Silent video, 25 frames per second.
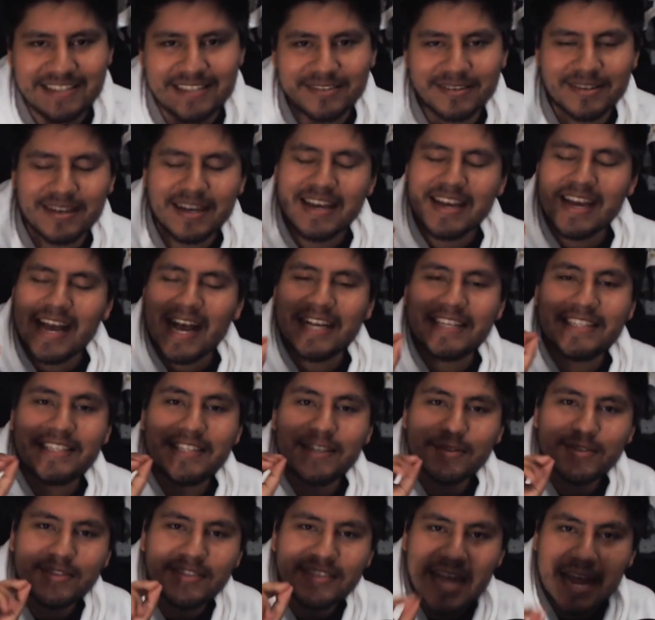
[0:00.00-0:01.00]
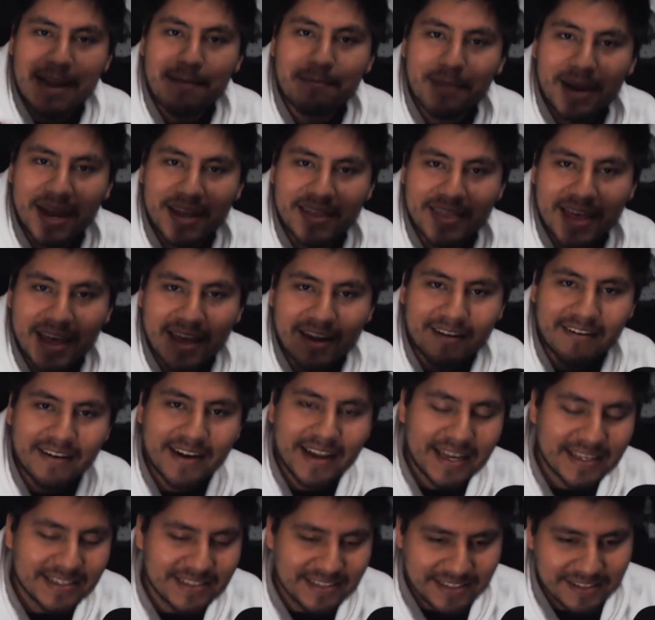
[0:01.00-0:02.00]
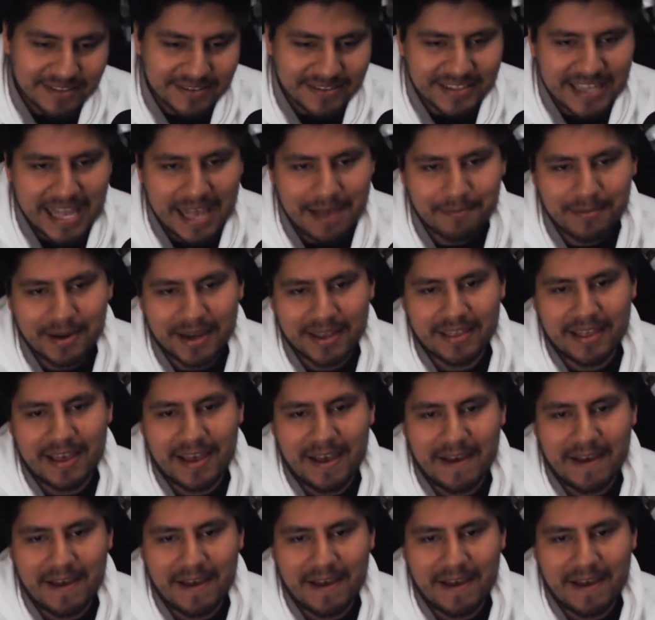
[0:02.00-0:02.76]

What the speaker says: I still stand by that. All right, I still stand by